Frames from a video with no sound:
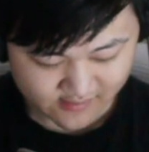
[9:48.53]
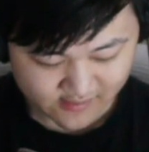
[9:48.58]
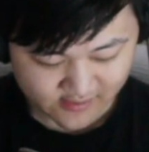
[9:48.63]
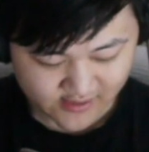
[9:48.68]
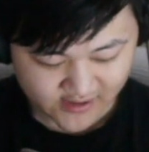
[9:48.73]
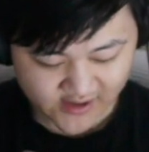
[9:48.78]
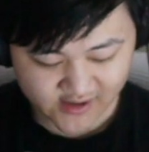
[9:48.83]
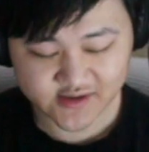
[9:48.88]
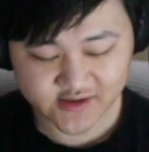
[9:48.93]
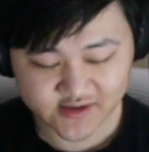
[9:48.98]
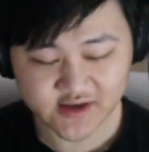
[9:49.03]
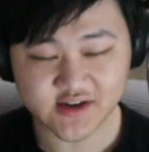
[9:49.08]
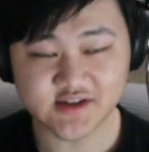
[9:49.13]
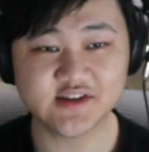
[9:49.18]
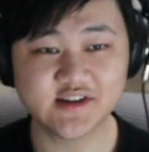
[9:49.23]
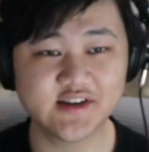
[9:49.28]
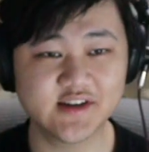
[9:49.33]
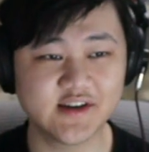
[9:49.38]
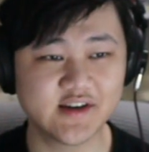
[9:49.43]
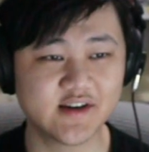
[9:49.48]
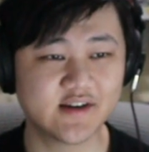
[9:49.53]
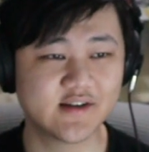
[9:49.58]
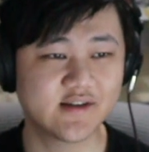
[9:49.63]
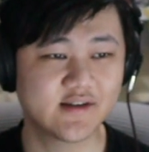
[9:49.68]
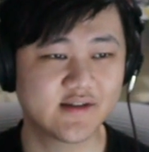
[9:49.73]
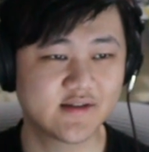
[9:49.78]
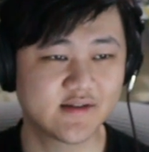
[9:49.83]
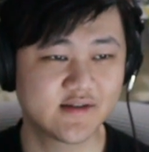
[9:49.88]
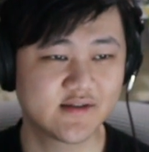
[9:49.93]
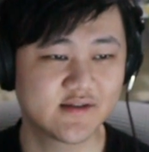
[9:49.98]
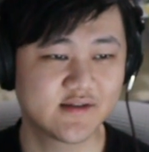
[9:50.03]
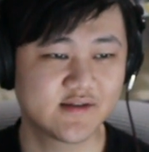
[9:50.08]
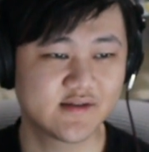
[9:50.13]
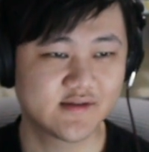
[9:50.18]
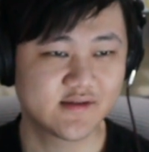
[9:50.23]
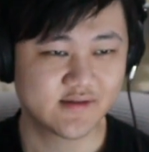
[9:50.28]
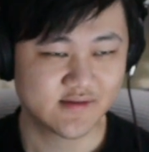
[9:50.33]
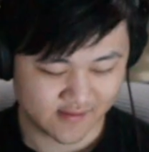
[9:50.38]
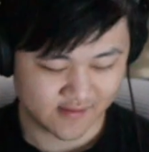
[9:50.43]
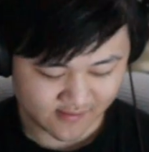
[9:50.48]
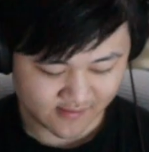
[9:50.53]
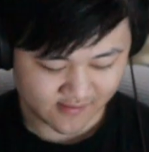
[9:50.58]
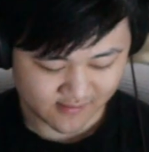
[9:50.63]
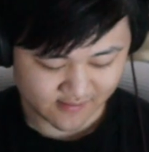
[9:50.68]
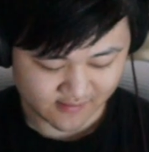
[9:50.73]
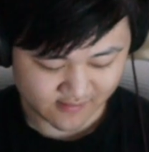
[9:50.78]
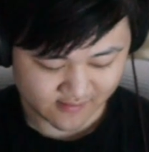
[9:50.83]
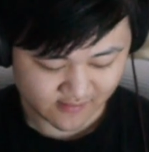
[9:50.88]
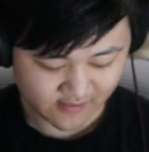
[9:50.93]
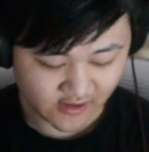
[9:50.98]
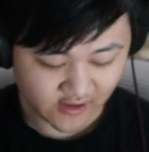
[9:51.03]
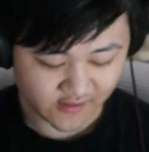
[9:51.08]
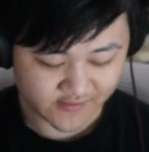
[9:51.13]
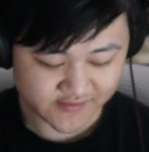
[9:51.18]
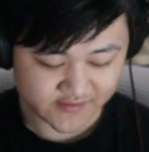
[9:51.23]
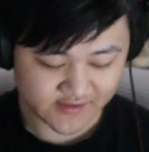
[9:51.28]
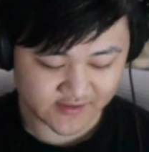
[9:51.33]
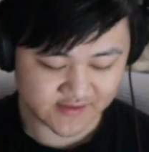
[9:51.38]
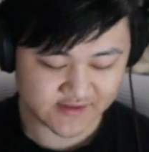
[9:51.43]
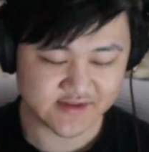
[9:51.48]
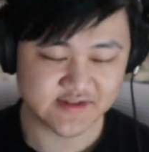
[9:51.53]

Hey, it dodged a hit. Oh, so there's a